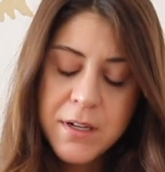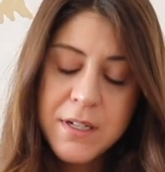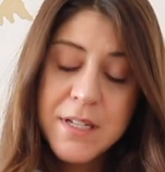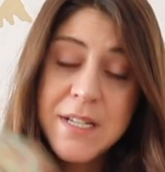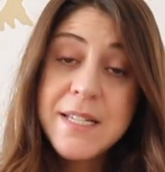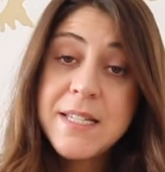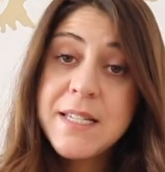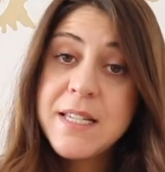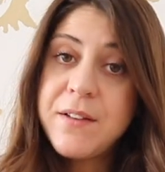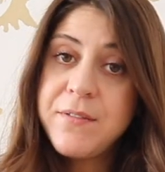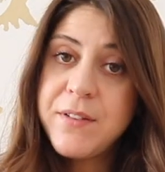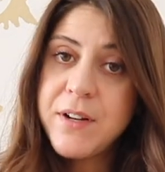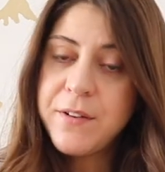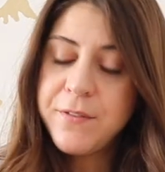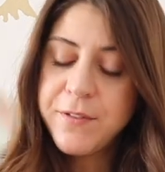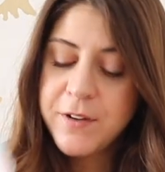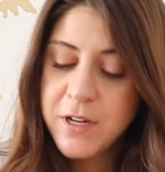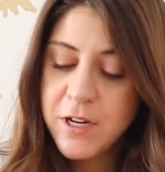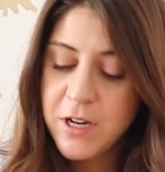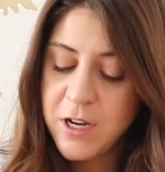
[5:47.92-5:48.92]
The Seven
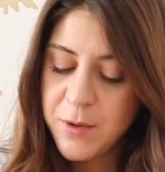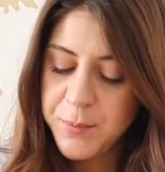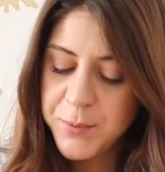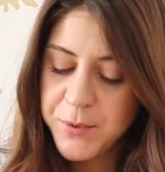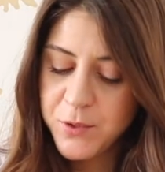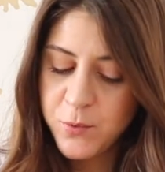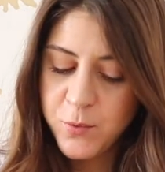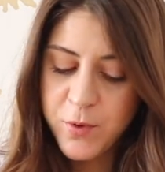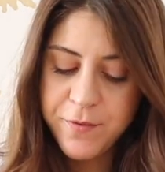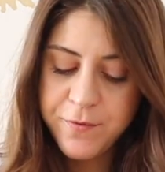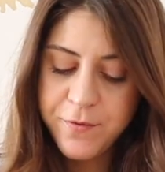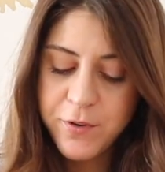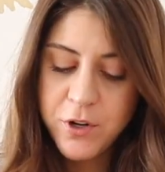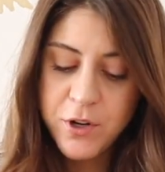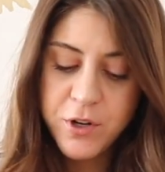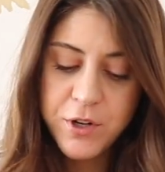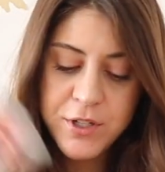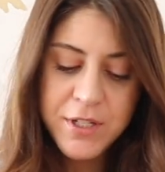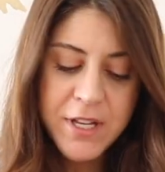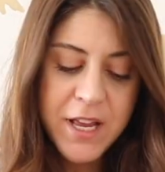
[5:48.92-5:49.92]
of Cups
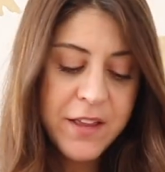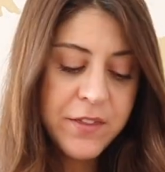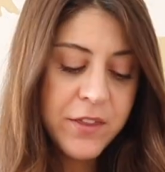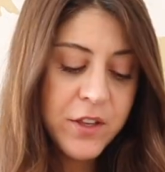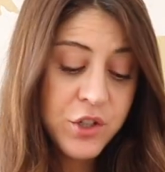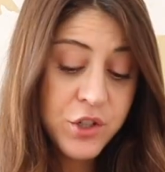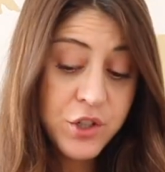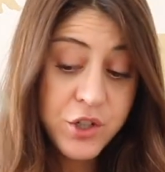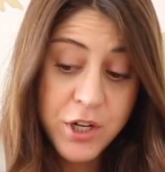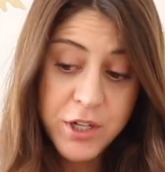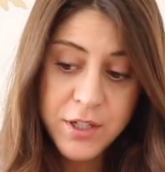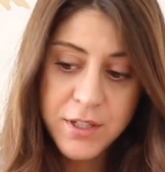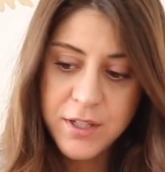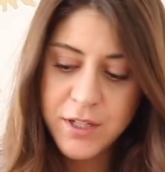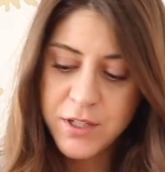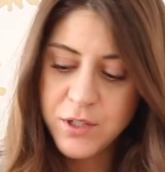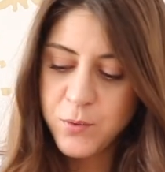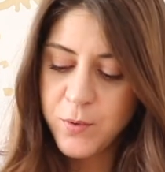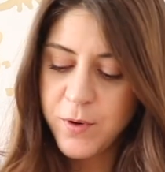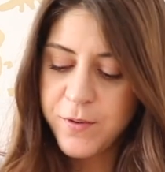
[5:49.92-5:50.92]
reversed and the
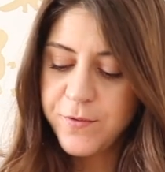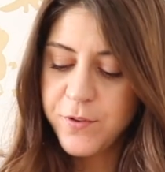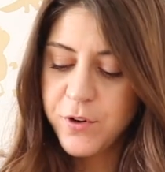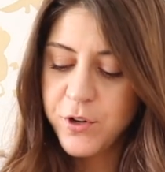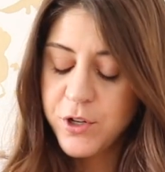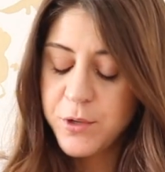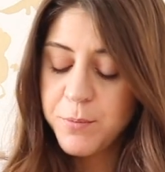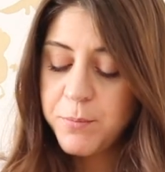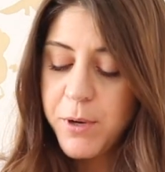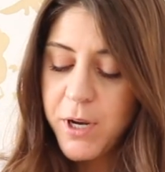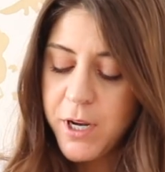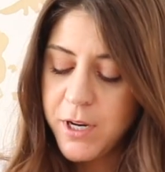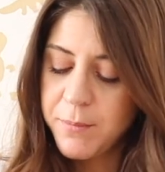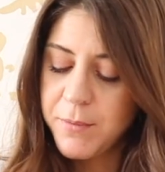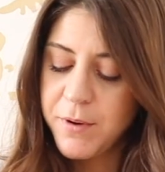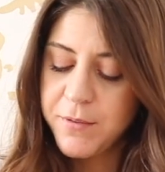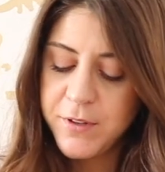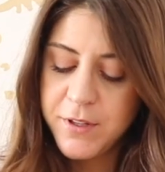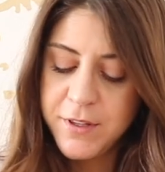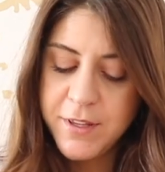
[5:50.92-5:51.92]
Justice reversed. Bottom
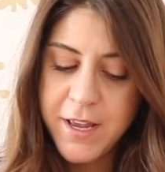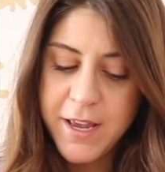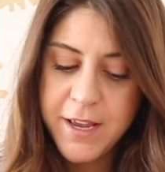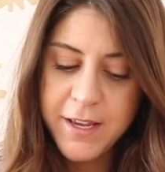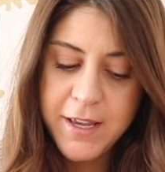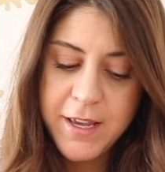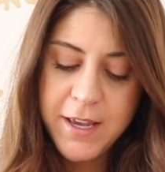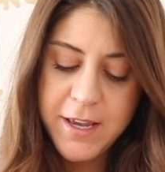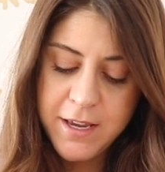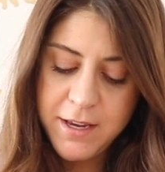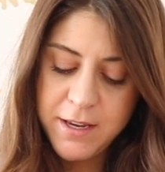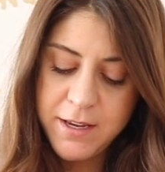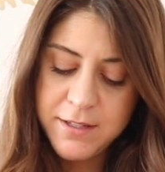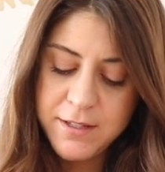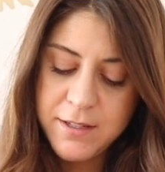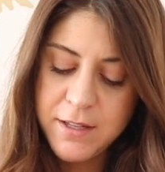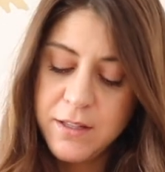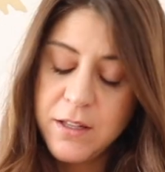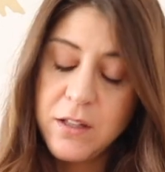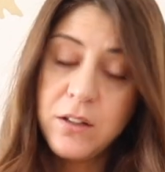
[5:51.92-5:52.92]
of the deck
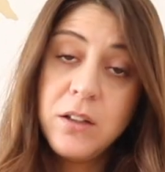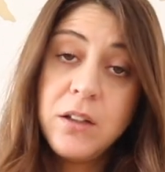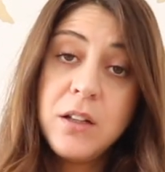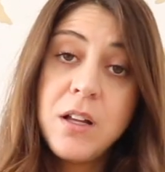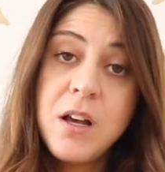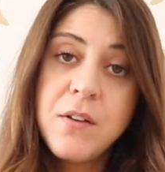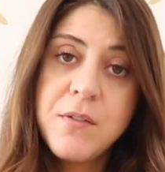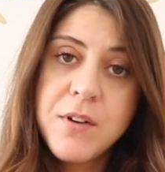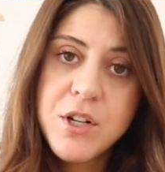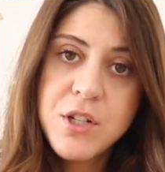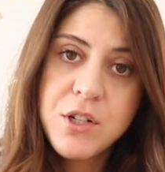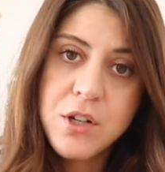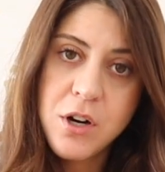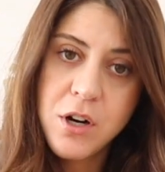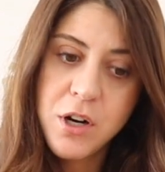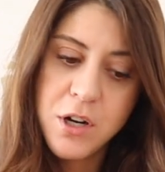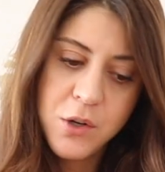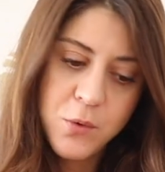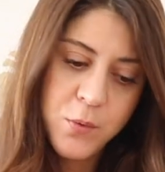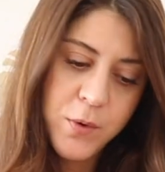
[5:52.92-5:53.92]
is the Lover's
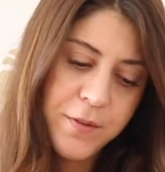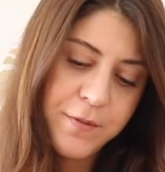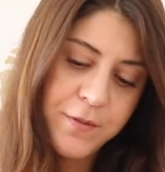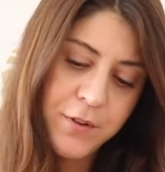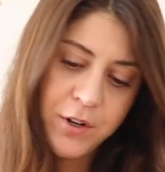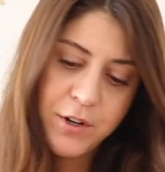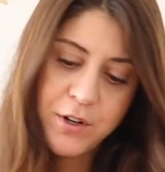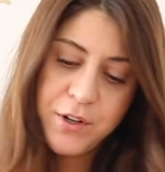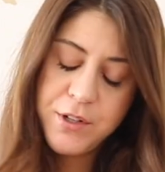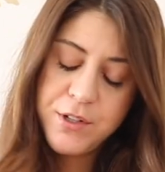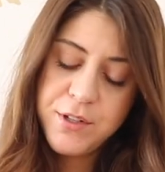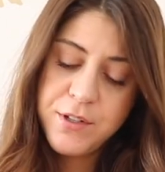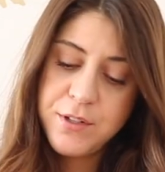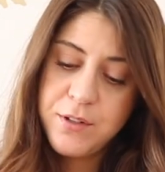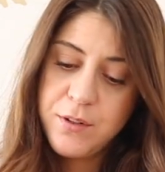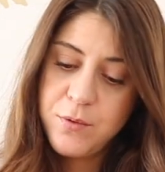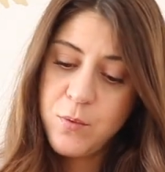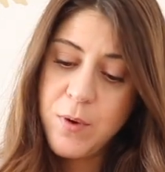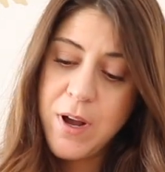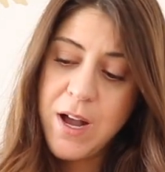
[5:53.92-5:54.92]
card
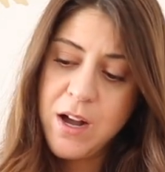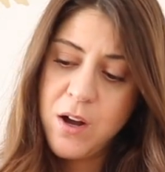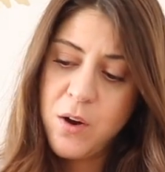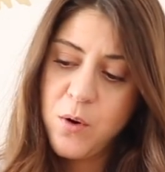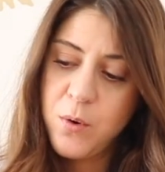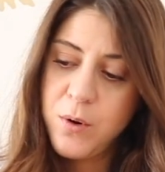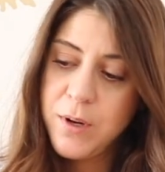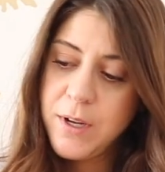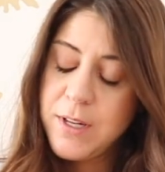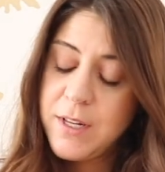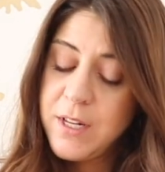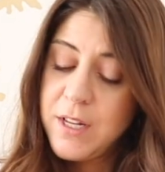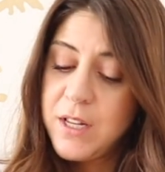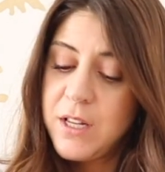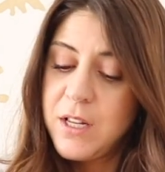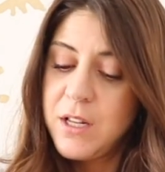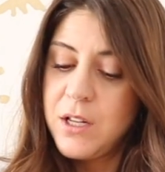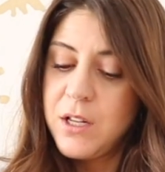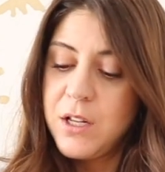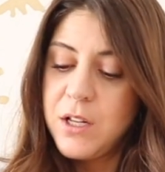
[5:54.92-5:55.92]
reversed. Wow.
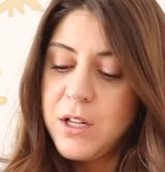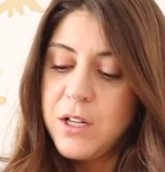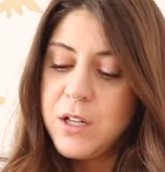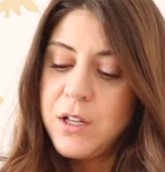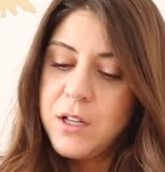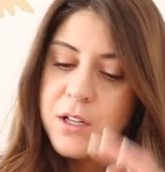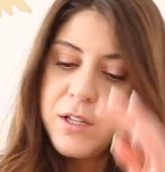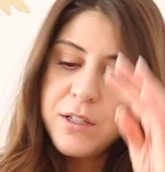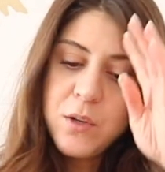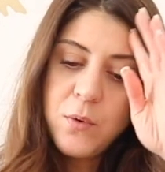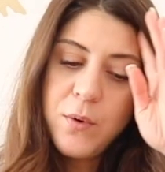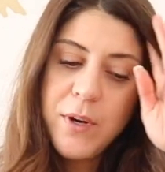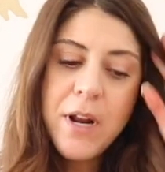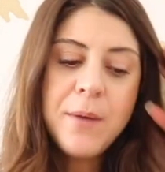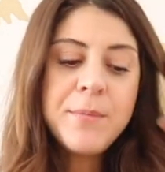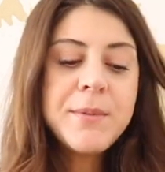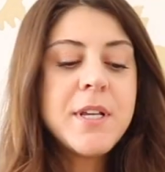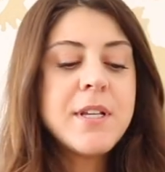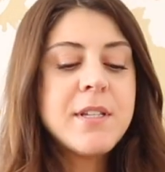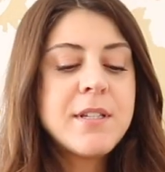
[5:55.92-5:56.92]
So what
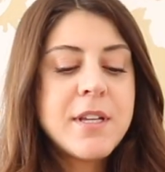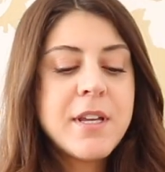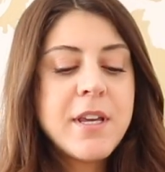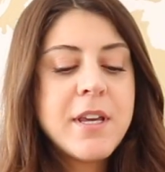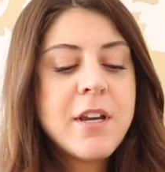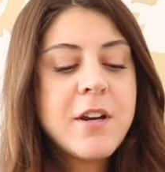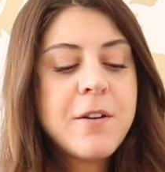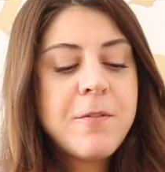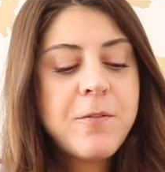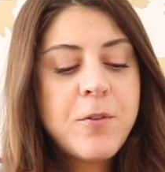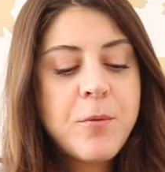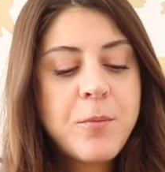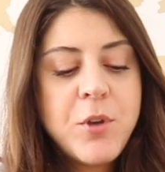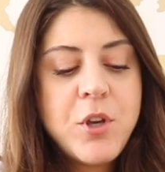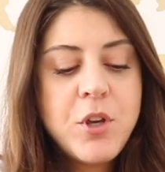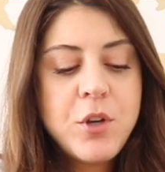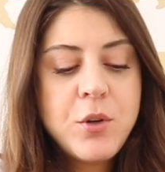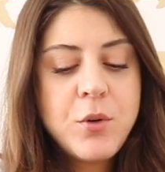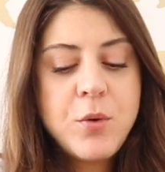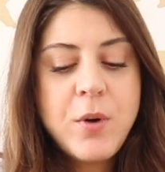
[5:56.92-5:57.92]
I'm sensing here from
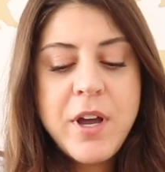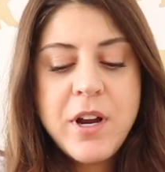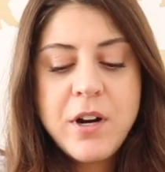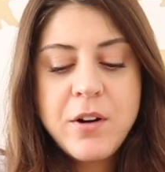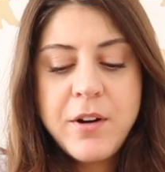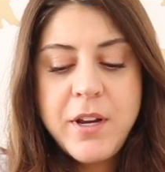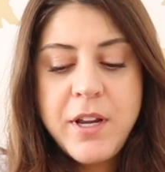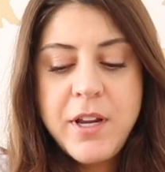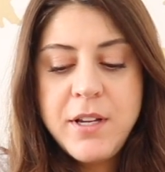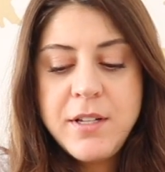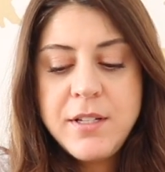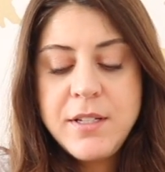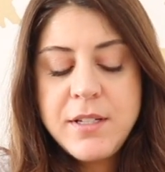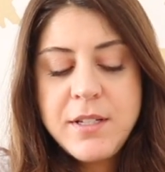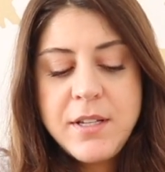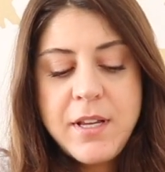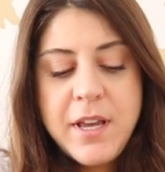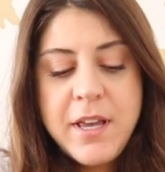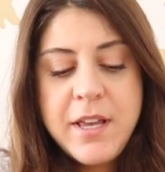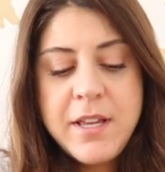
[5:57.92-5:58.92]
you,
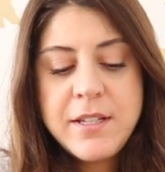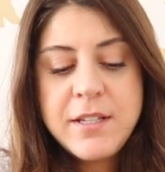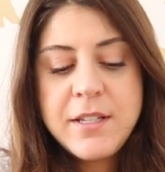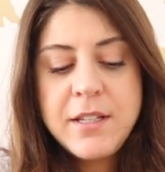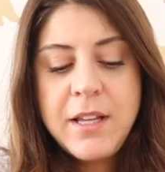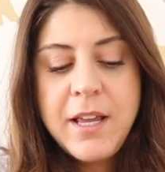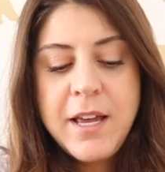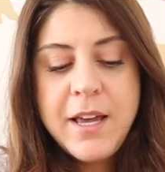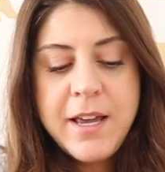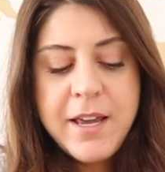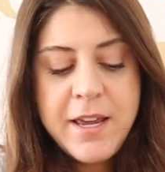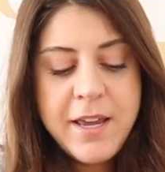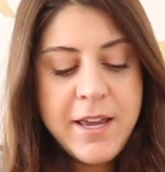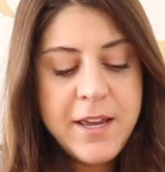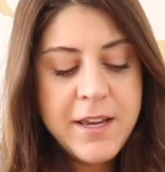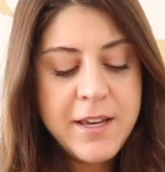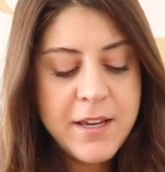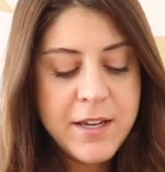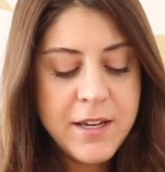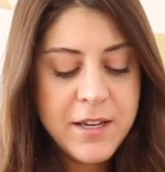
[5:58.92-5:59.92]
Aries, it's
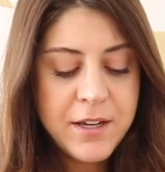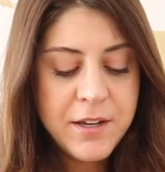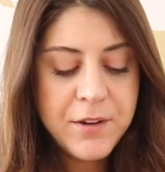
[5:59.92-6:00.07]
like